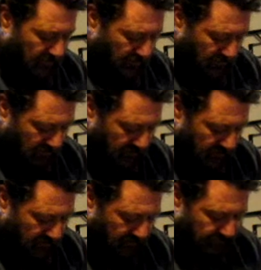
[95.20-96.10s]
or
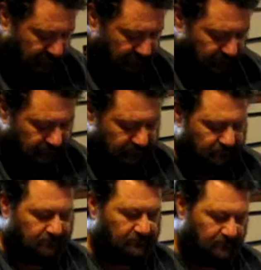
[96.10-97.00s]

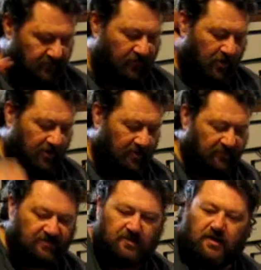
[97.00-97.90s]
with high
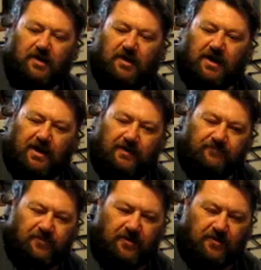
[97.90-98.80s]
numbers. Um,